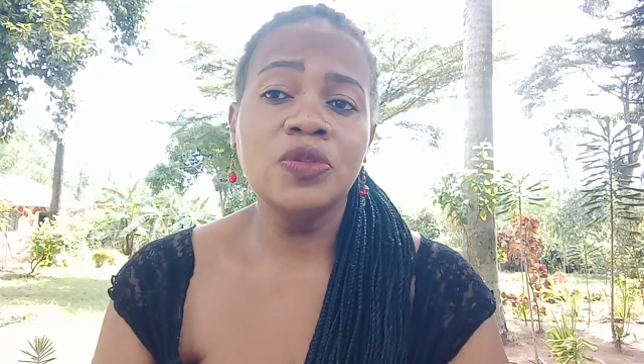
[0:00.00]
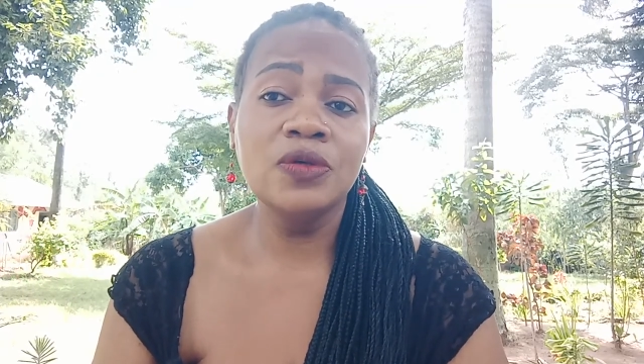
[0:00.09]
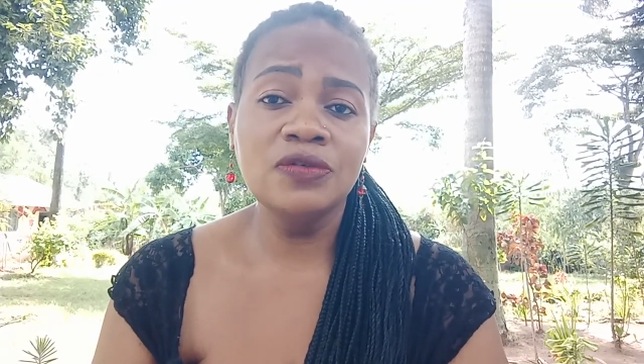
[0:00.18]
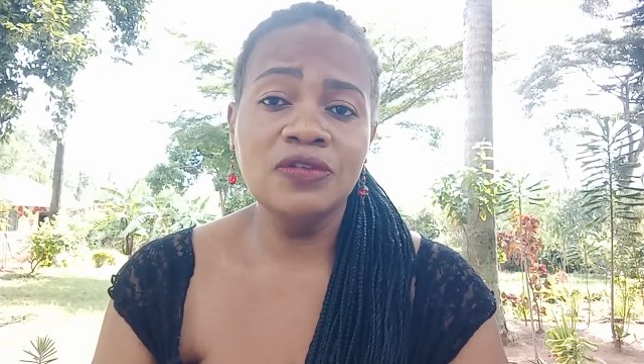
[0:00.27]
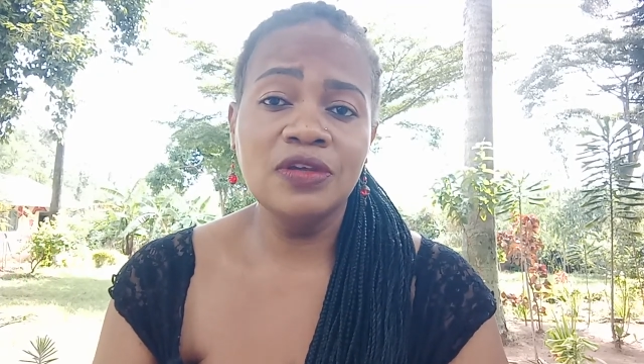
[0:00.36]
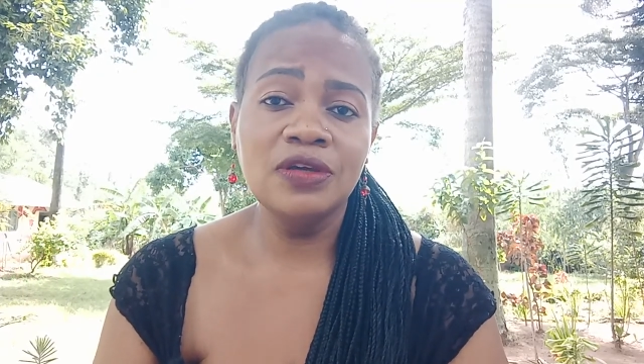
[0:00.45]

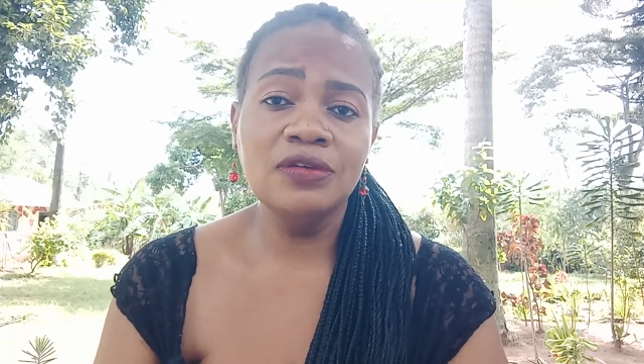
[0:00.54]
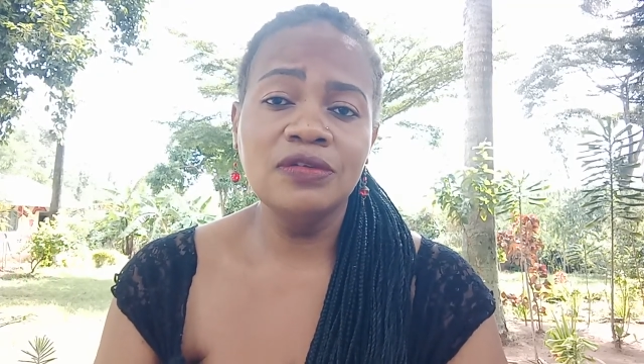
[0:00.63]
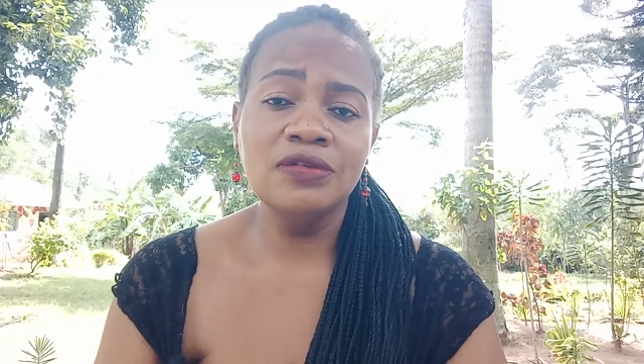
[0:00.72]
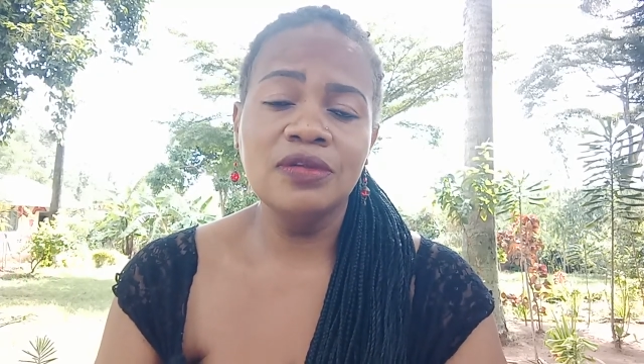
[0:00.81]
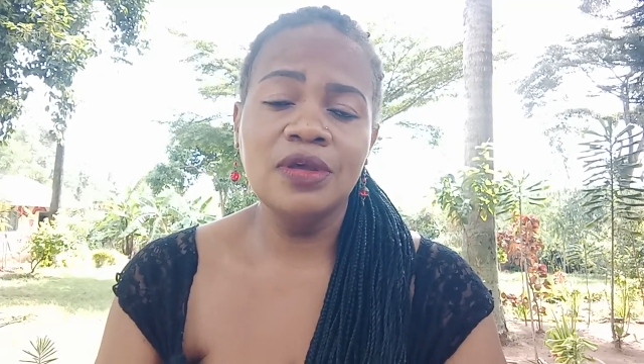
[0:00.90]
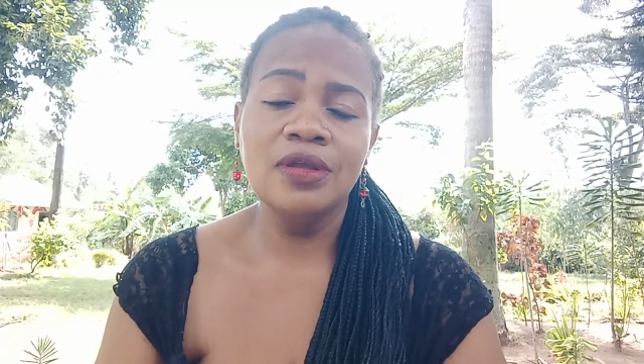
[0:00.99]
these things
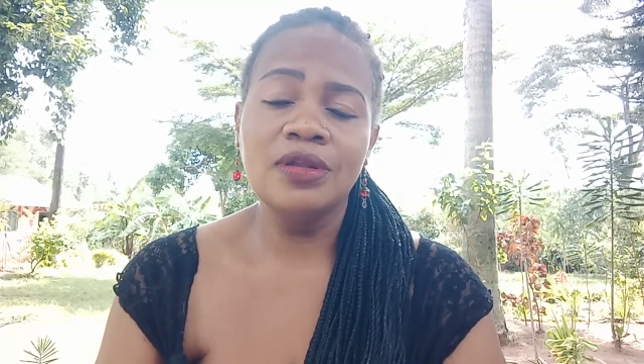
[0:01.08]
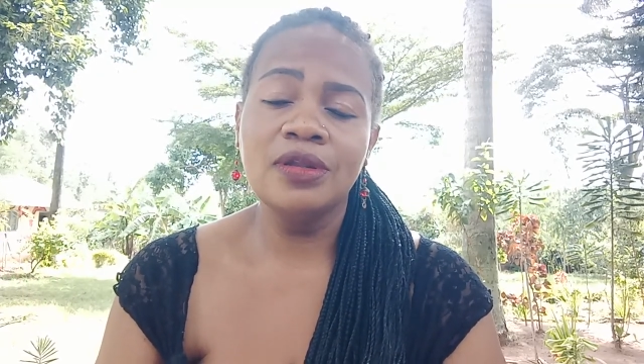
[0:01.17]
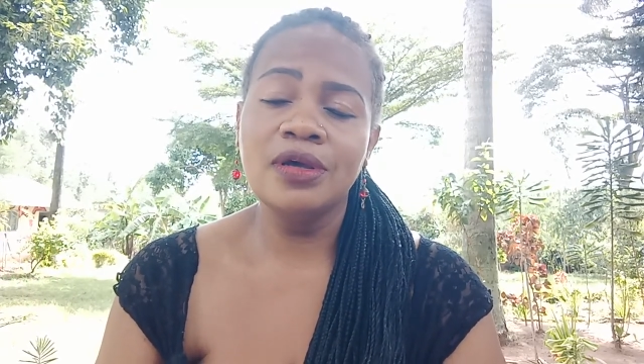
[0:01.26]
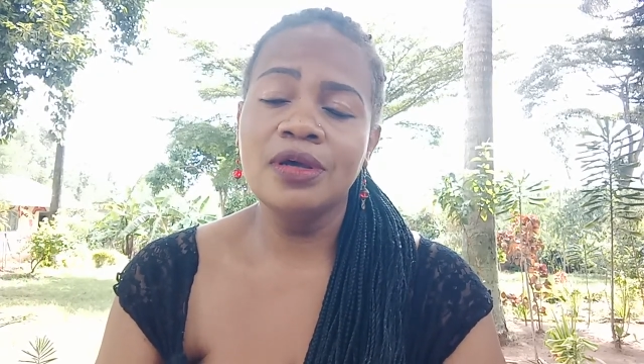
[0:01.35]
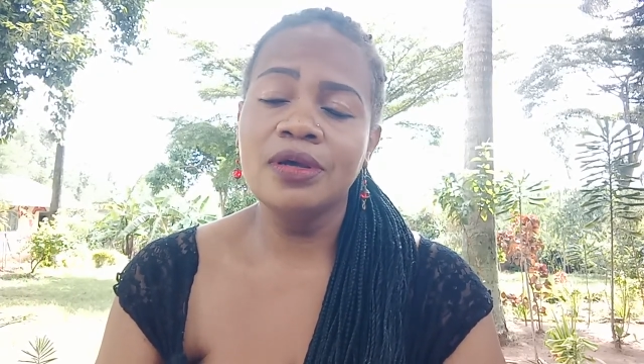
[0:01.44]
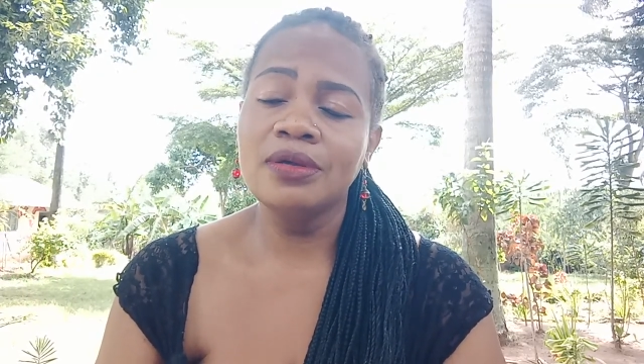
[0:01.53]

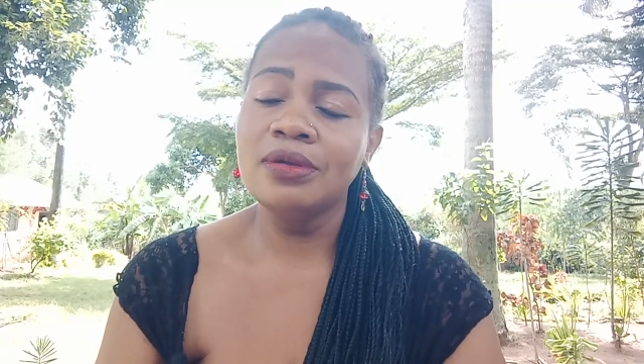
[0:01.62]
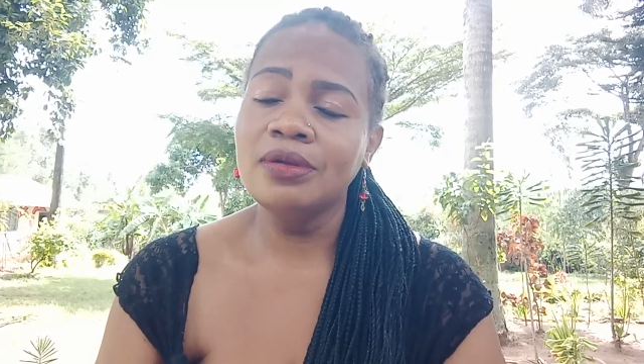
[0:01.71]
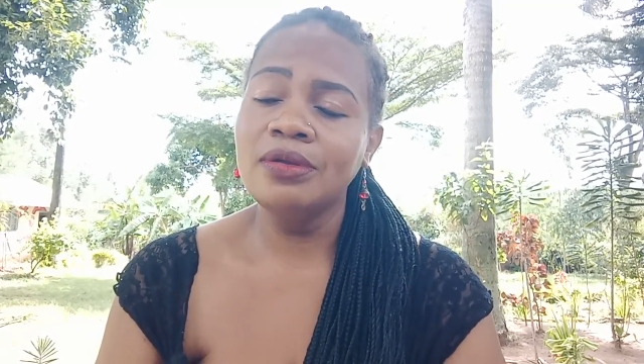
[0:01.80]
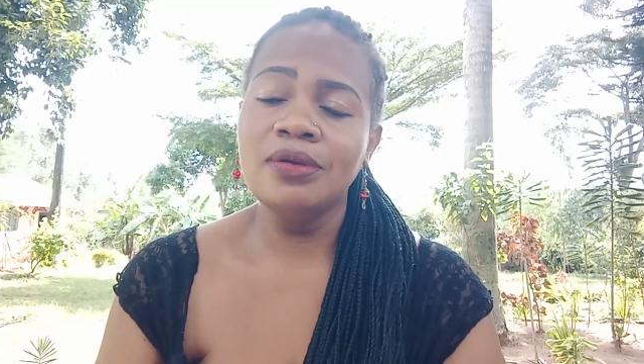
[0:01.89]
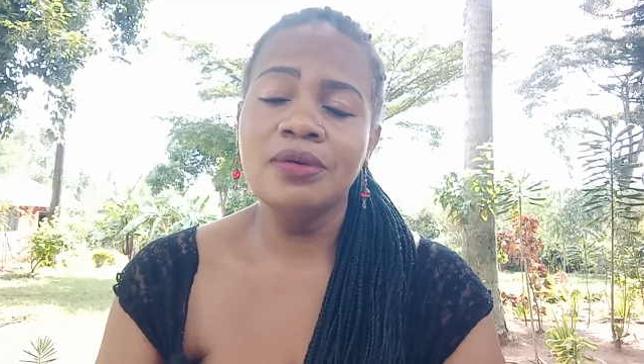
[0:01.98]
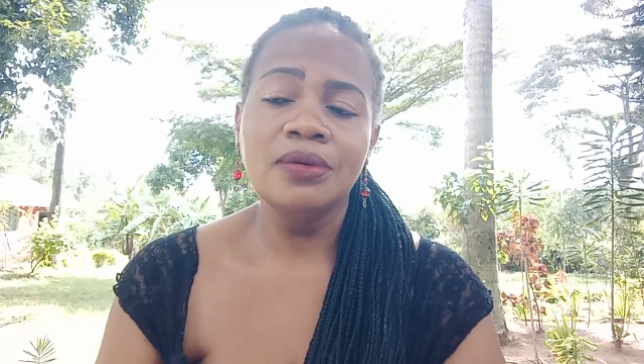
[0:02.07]
and,
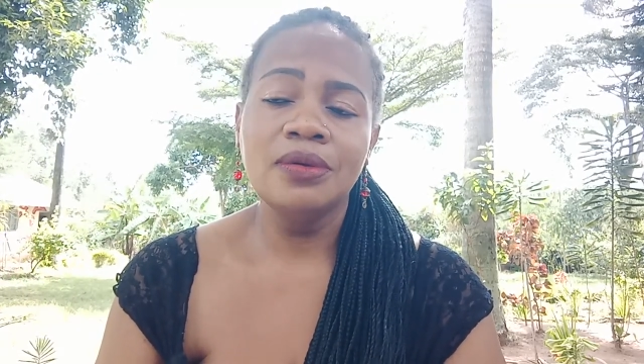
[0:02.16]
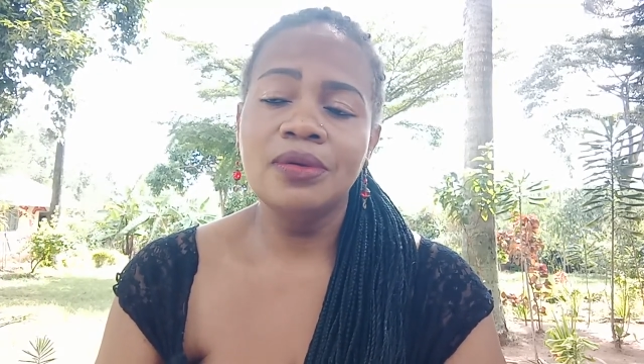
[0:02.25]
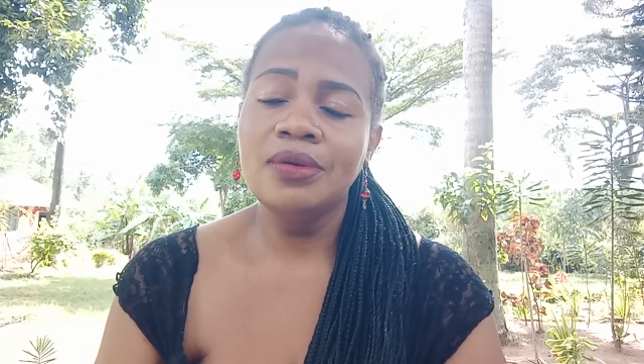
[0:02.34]
you know,